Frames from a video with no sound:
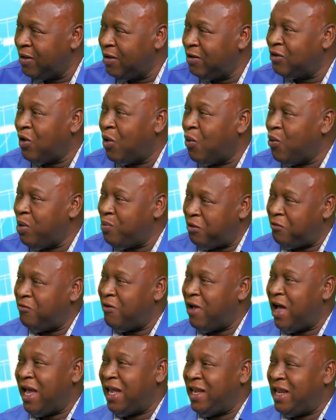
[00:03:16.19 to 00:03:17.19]
So we
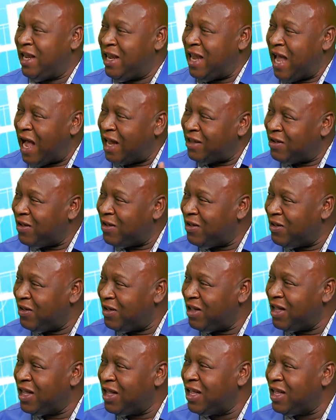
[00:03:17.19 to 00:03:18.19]
provide the data,
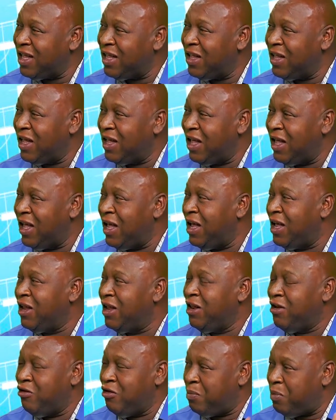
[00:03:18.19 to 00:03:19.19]
the
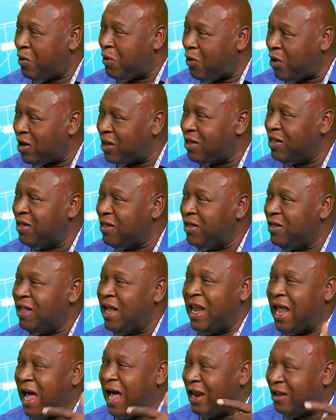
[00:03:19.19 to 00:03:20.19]
report, the
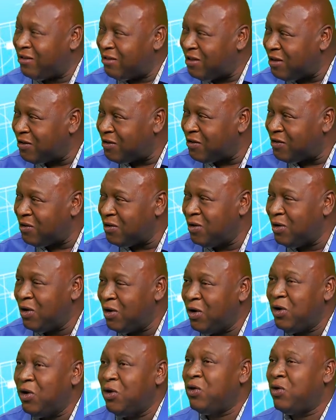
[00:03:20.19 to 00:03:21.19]
analysis
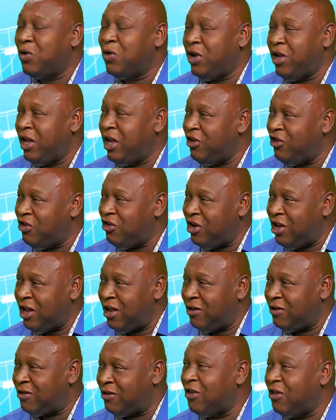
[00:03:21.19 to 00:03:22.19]
to the
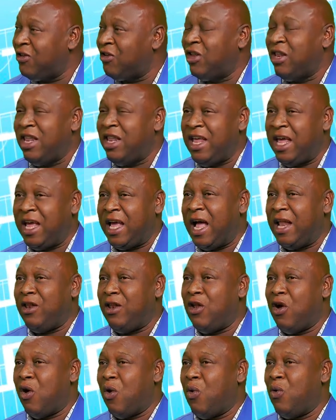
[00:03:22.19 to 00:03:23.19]
engineers so they can
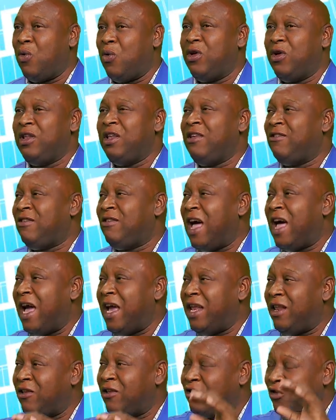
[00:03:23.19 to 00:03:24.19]
now
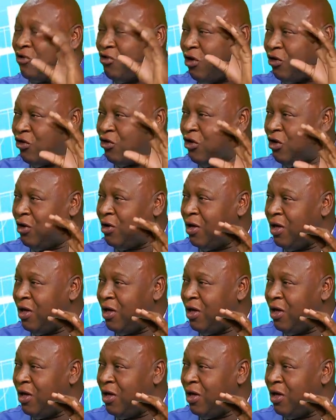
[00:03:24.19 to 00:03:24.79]
design the structure